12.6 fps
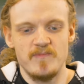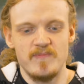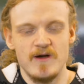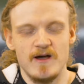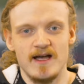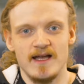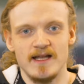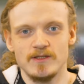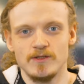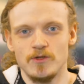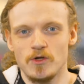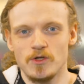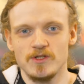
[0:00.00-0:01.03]
but
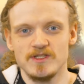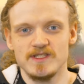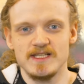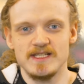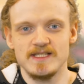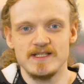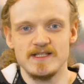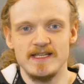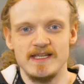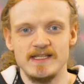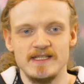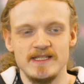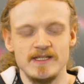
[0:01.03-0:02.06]
not
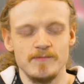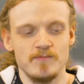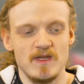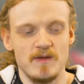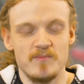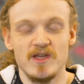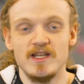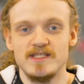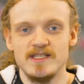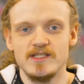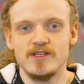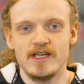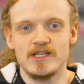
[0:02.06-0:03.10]
consistently the
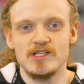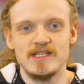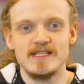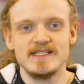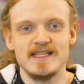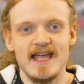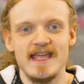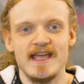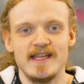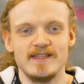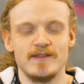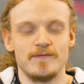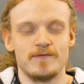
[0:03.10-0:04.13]
ability to actually stay
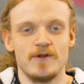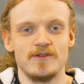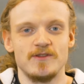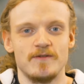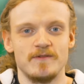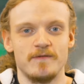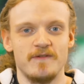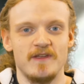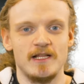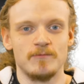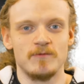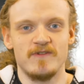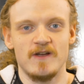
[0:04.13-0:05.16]
at the front of the
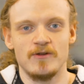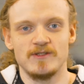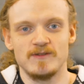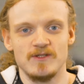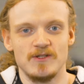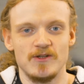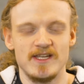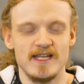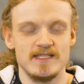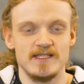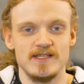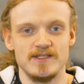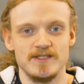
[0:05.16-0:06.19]
field without, you know,
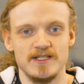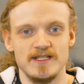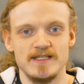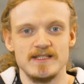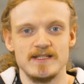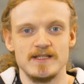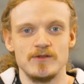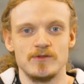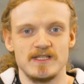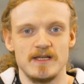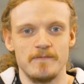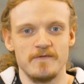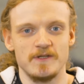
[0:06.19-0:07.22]
getting into an incident or
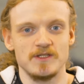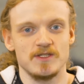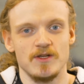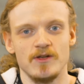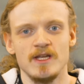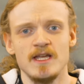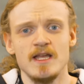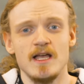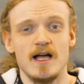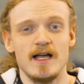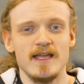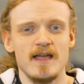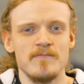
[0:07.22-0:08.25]
something. So
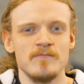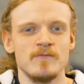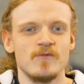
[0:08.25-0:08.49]
I am